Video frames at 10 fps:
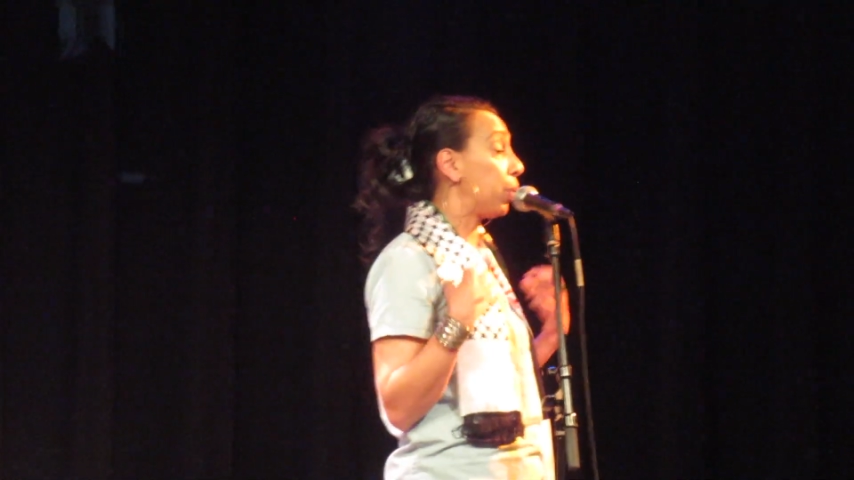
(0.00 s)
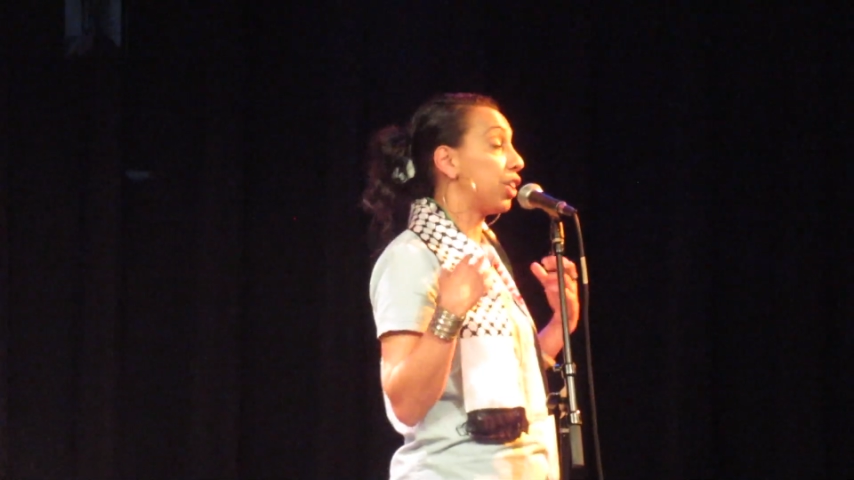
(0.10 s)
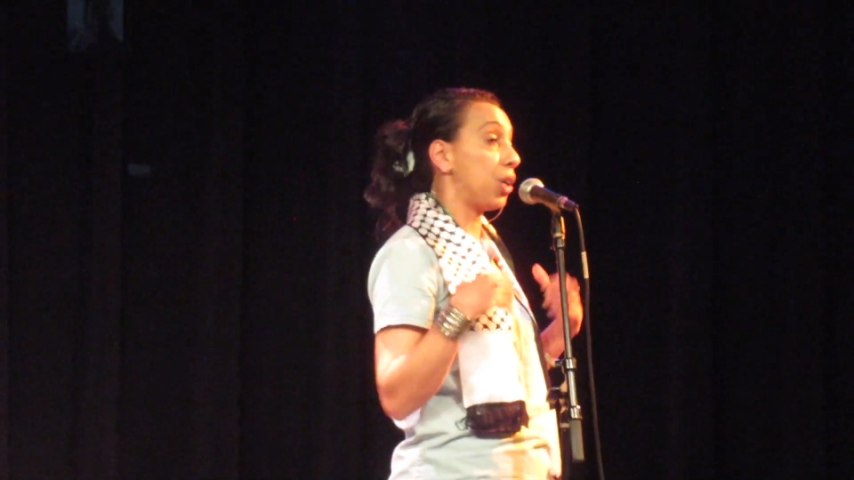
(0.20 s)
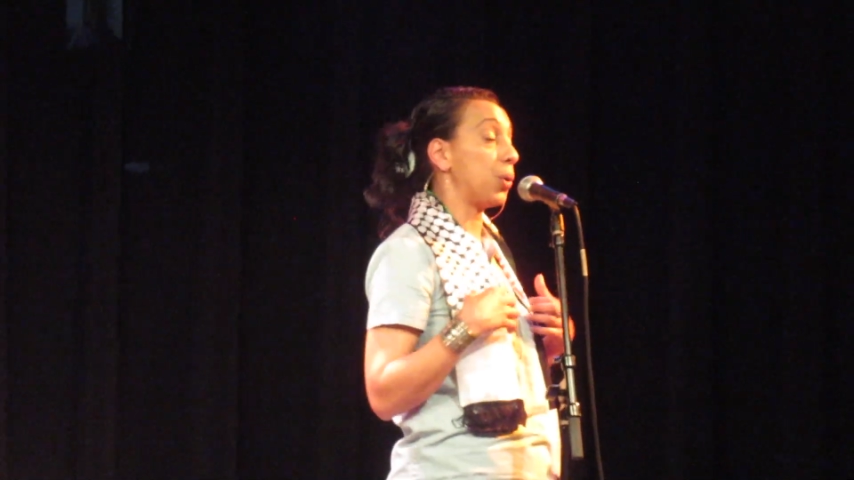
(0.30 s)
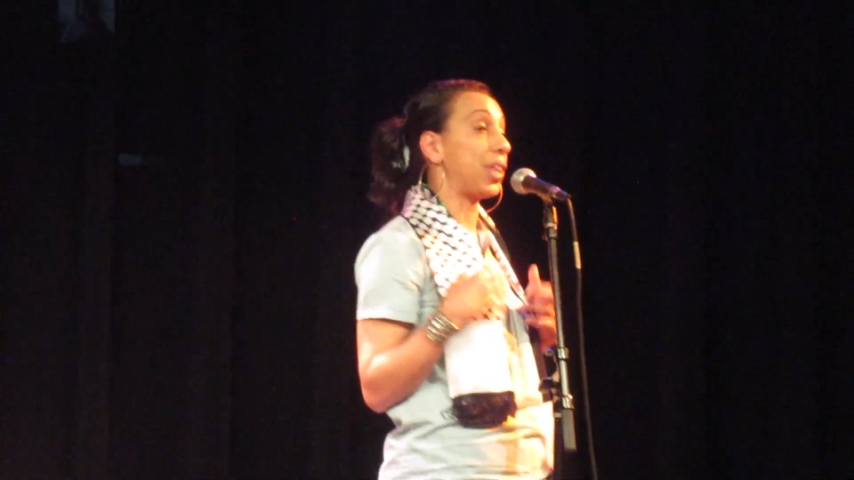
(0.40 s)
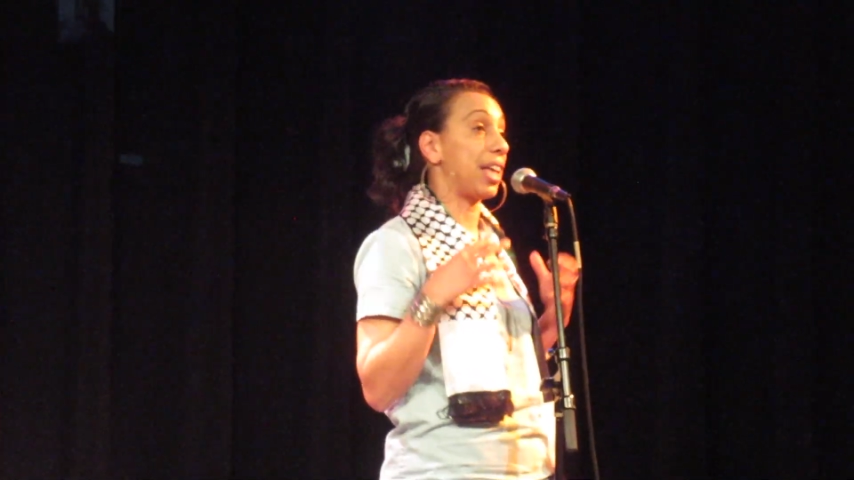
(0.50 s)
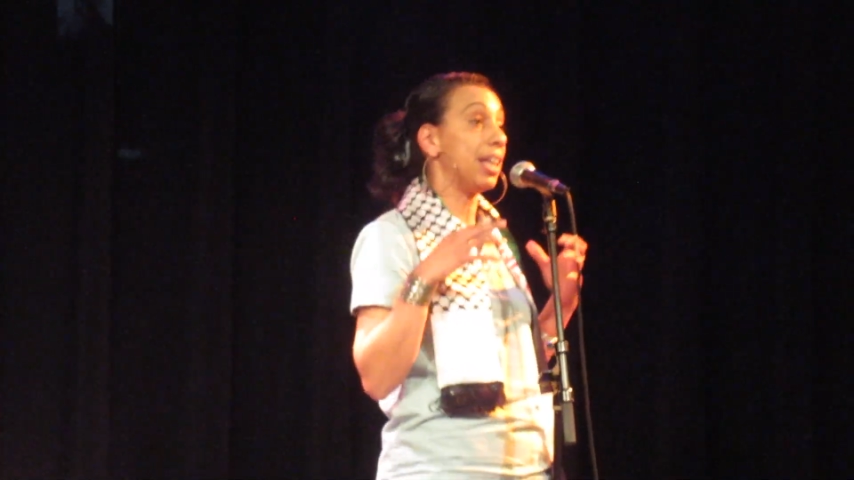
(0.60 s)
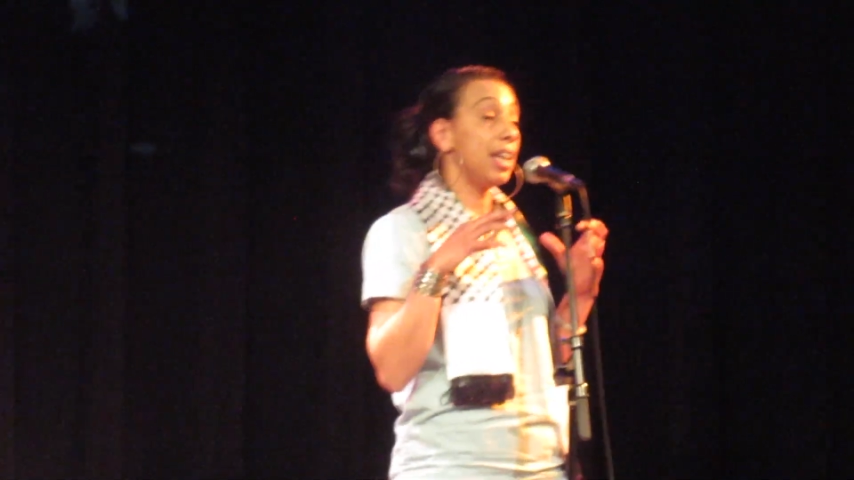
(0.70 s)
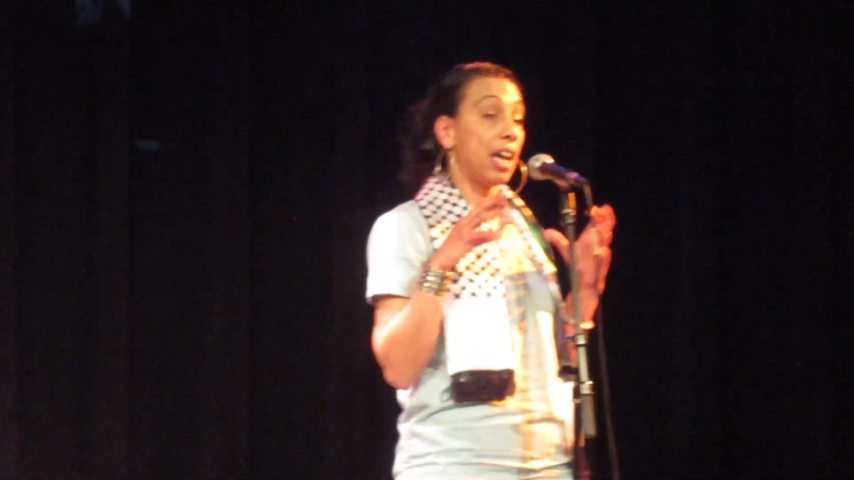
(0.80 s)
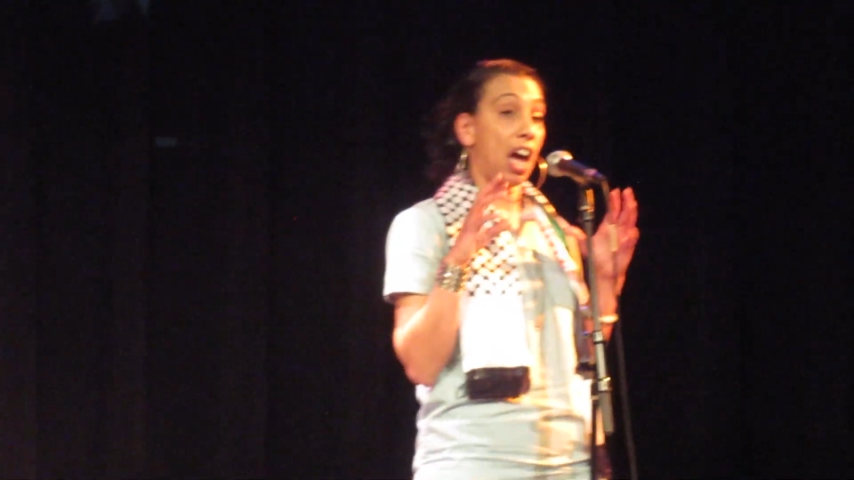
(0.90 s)
We know
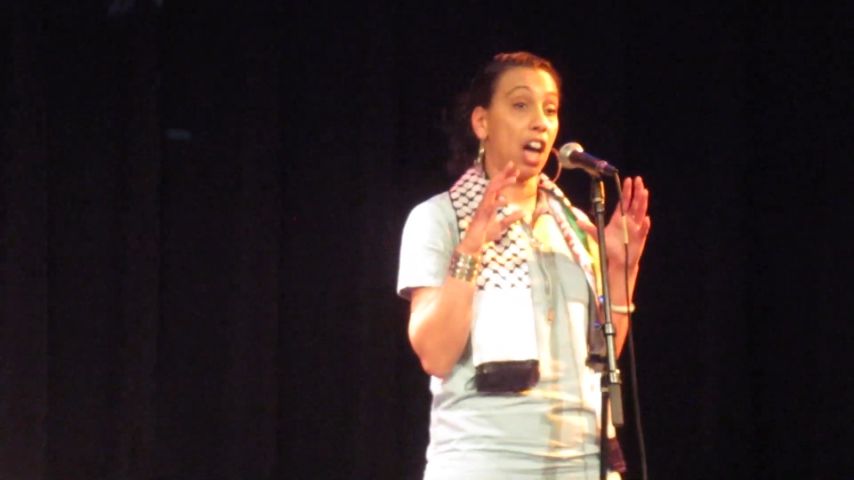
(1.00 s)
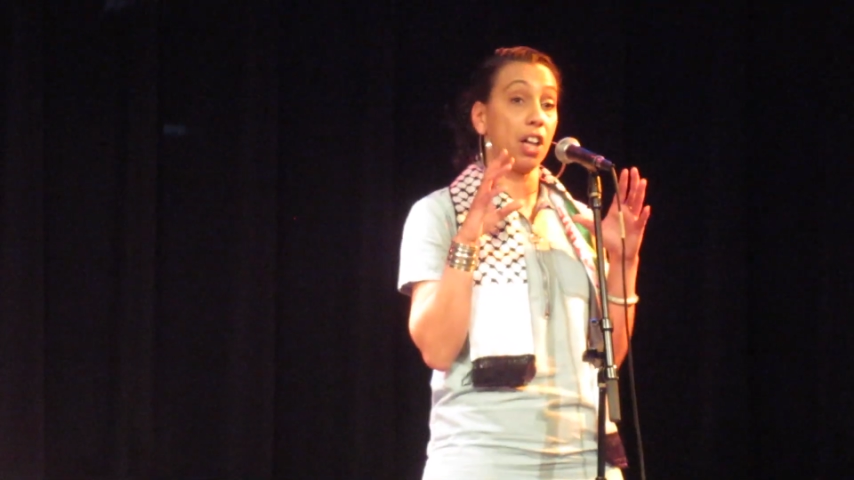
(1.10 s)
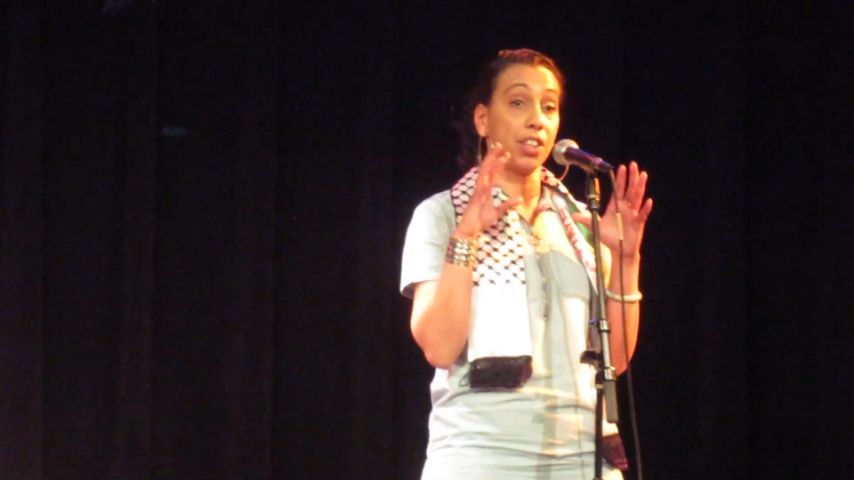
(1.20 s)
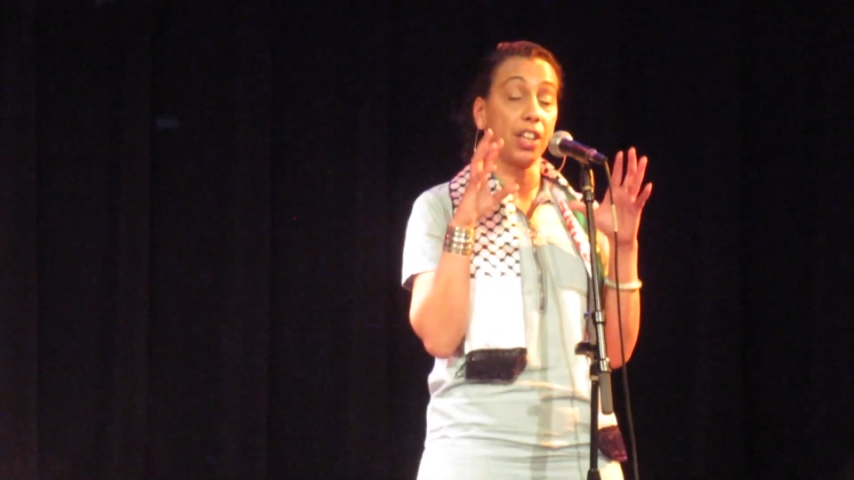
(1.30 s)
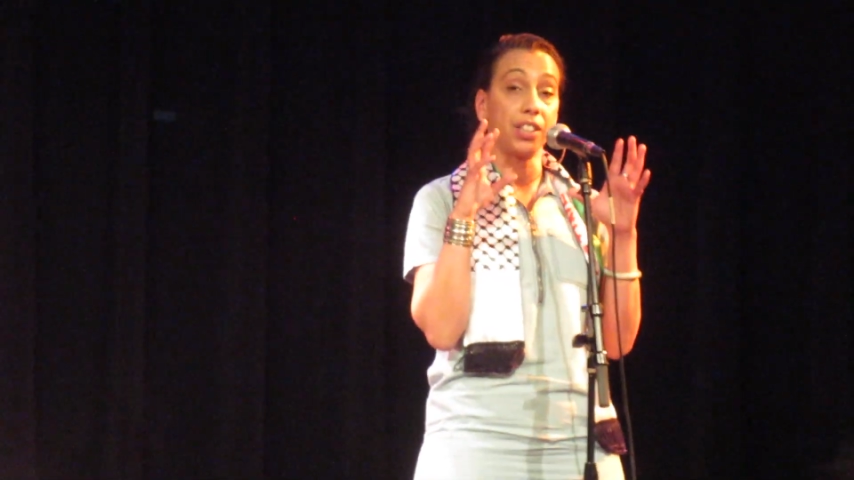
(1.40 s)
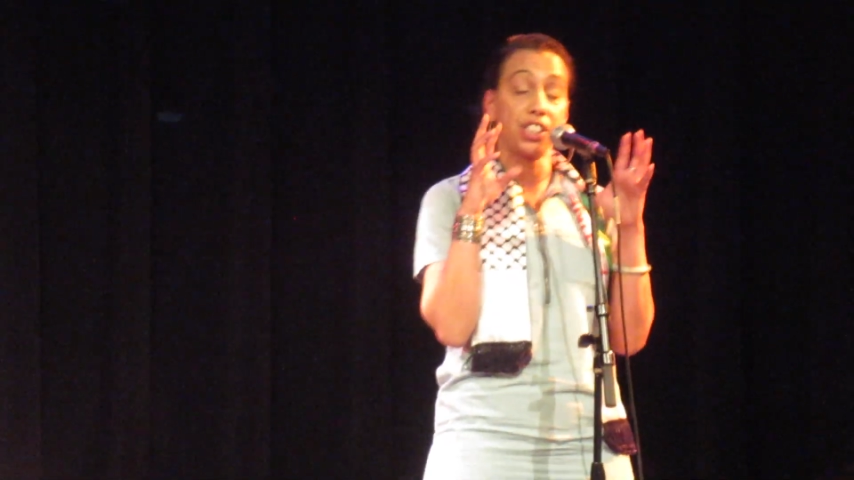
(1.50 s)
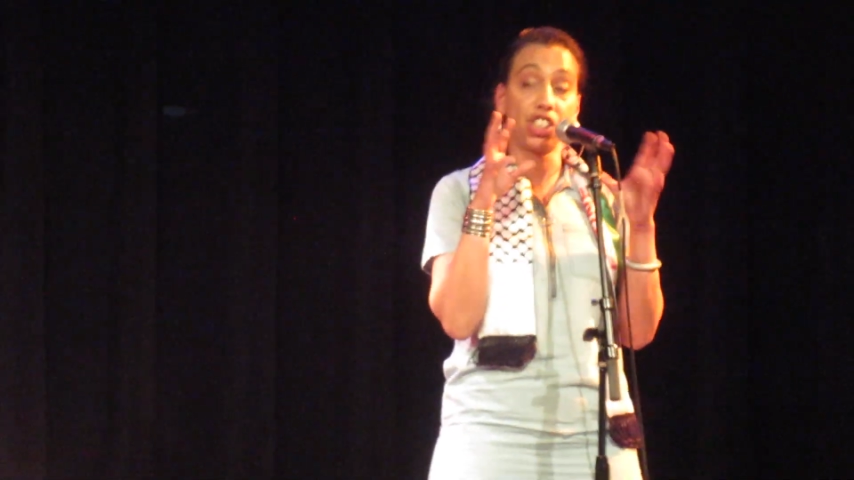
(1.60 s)
that the